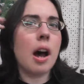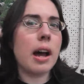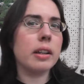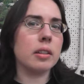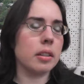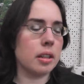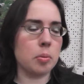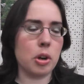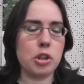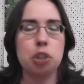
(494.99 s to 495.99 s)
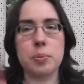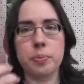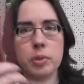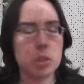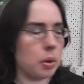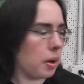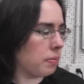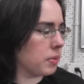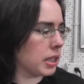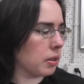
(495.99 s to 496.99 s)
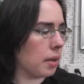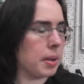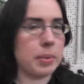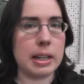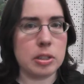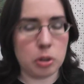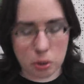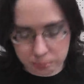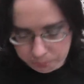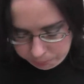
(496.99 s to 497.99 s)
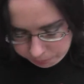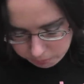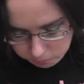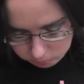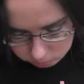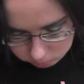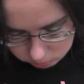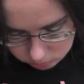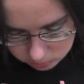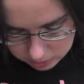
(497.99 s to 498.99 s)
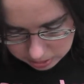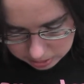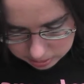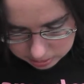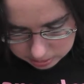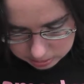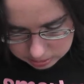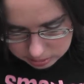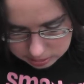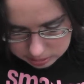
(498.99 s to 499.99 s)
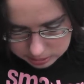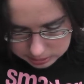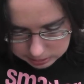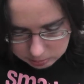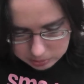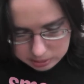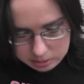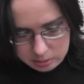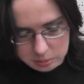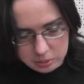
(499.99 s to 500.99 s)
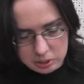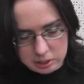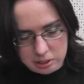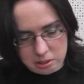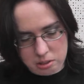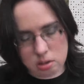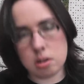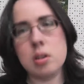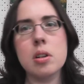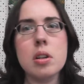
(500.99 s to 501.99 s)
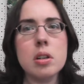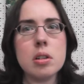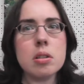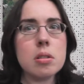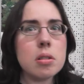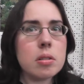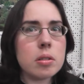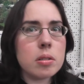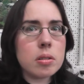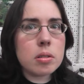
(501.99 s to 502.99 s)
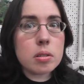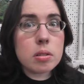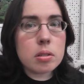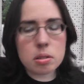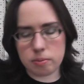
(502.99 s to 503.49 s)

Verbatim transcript: I didn't need a brush so I've still got my big ass comb uh, let's see what else oh,